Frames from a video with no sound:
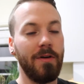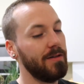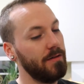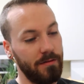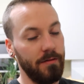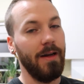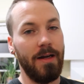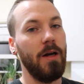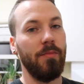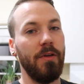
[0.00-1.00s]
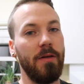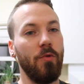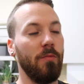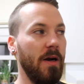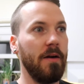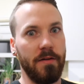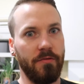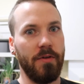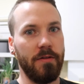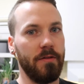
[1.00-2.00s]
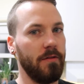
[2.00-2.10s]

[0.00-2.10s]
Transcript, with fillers: because I got plenty more bear in the freezer,